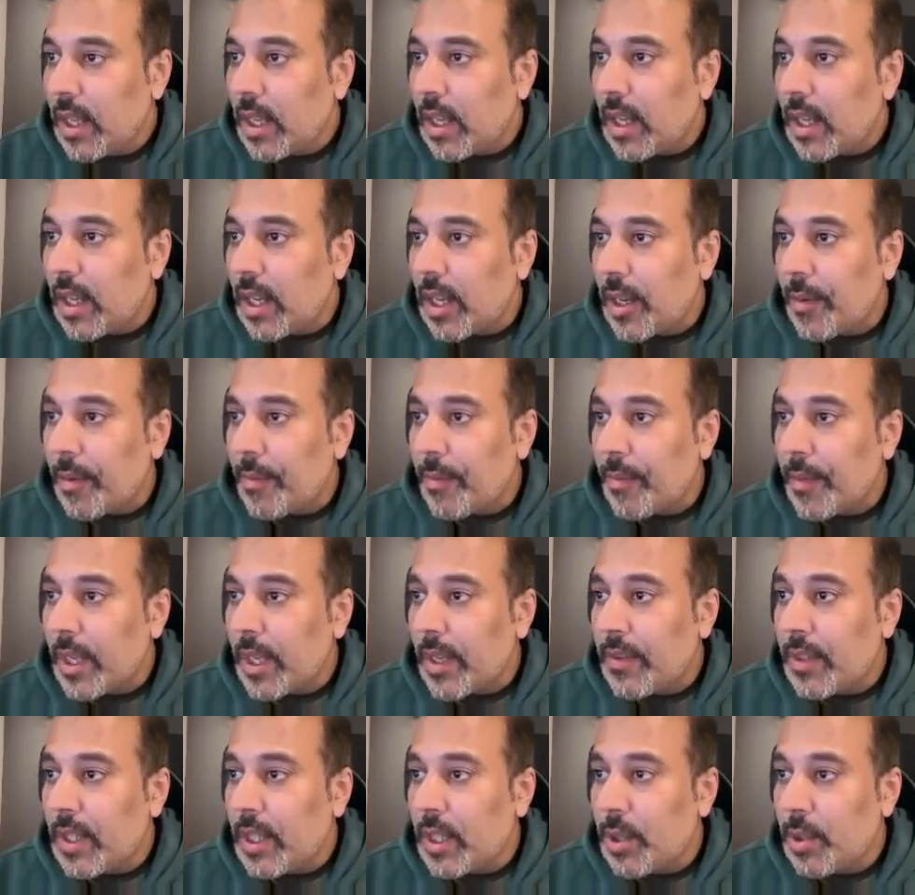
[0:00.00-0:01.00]

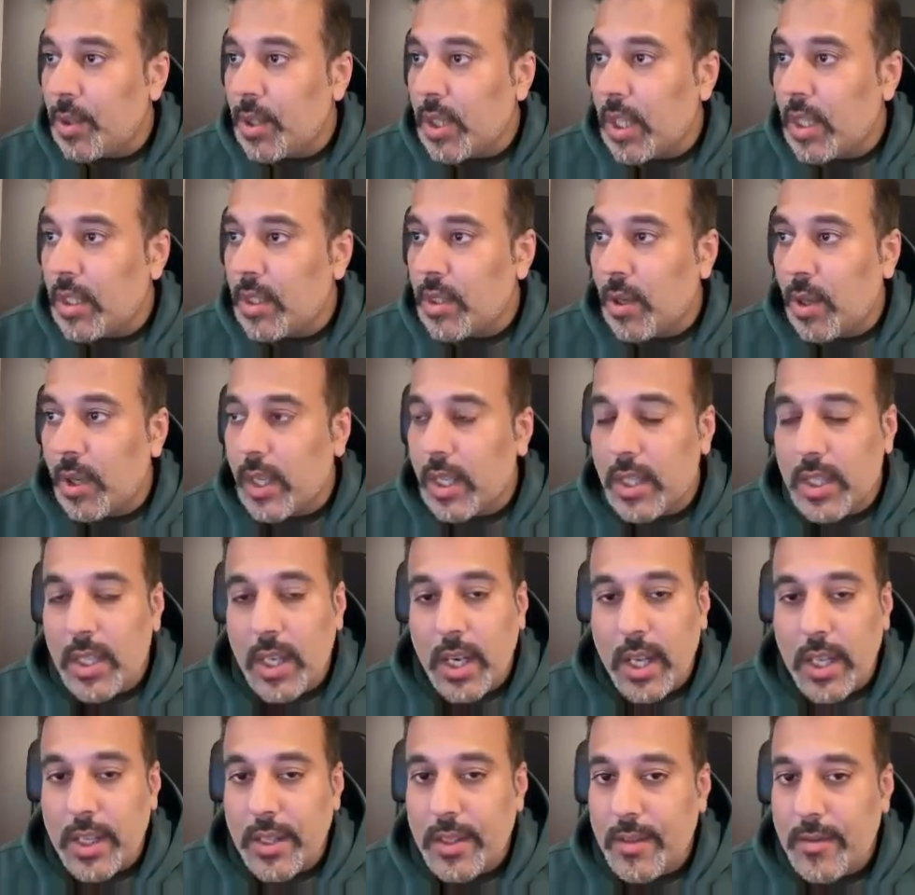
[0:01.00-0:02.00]
If the user is not in the
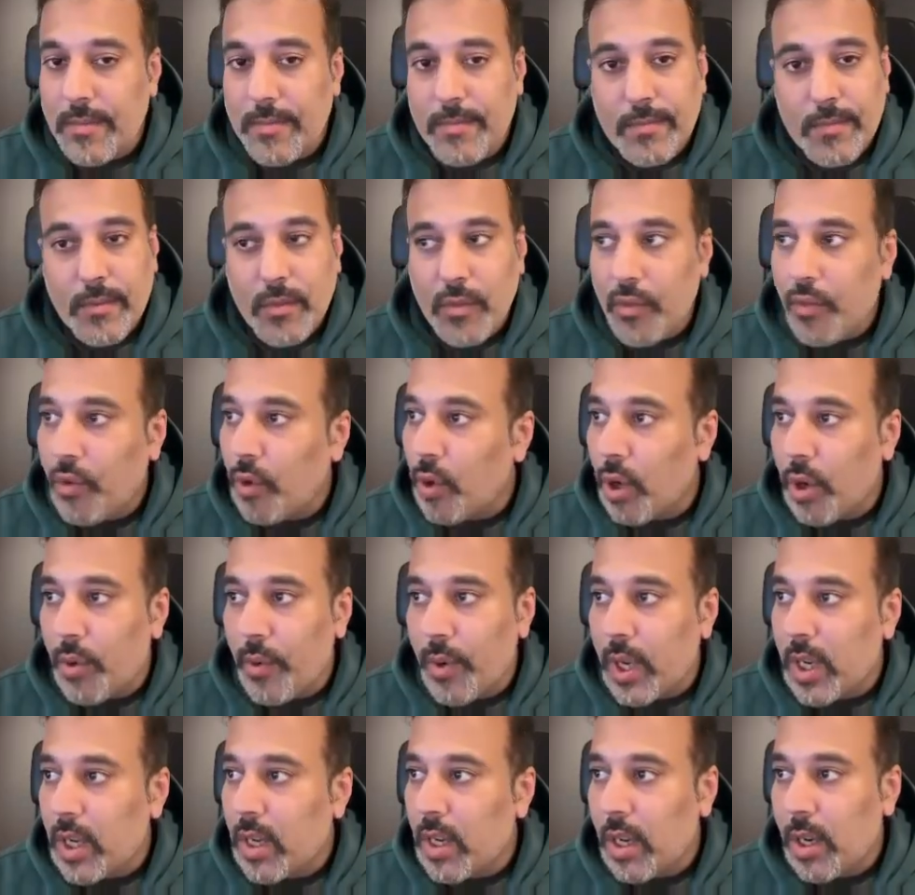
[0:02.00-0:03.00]
list,
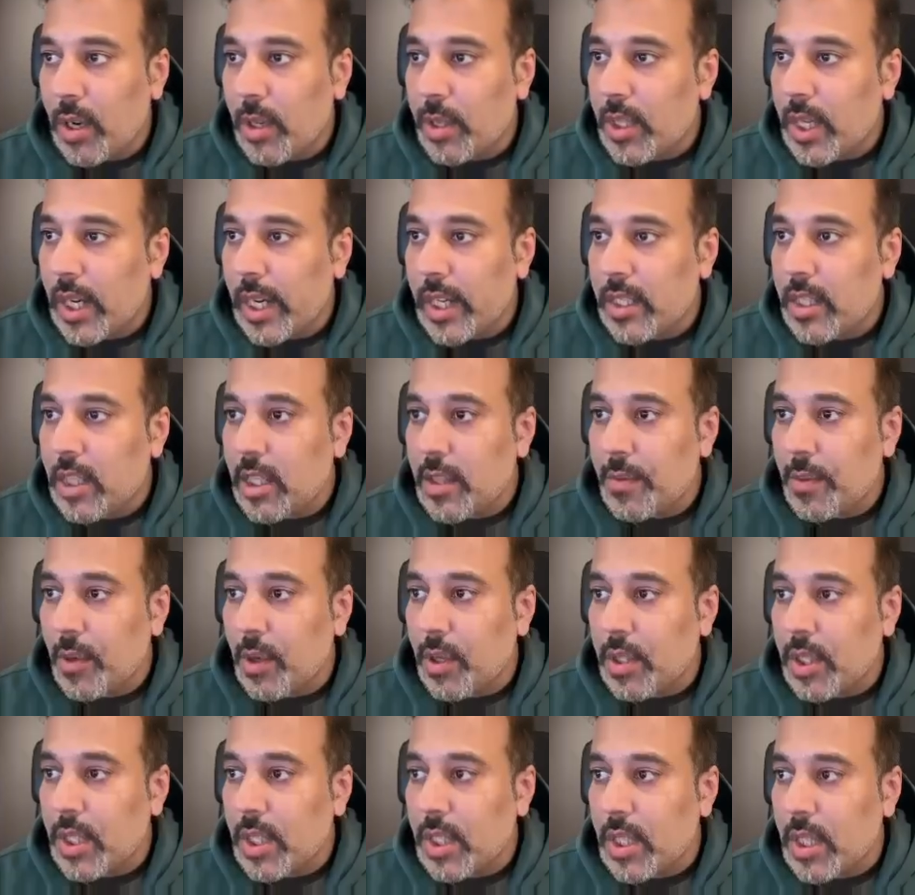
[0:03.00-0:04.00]
401 unauthorized
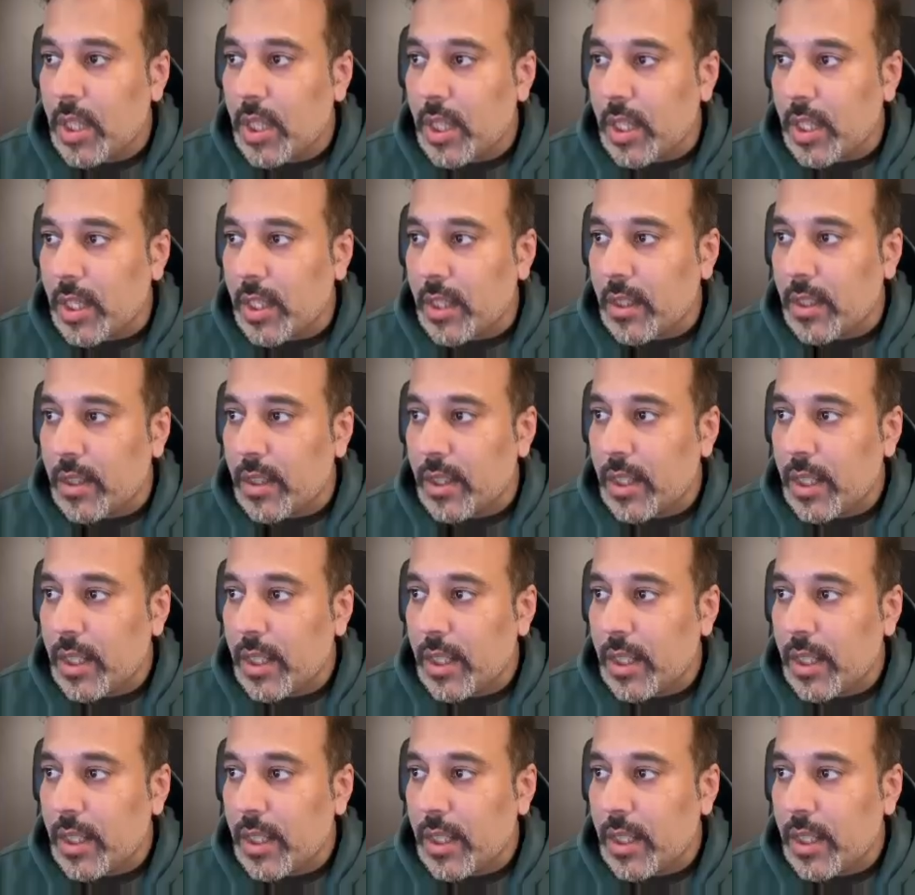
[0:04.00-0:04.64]
response is returned.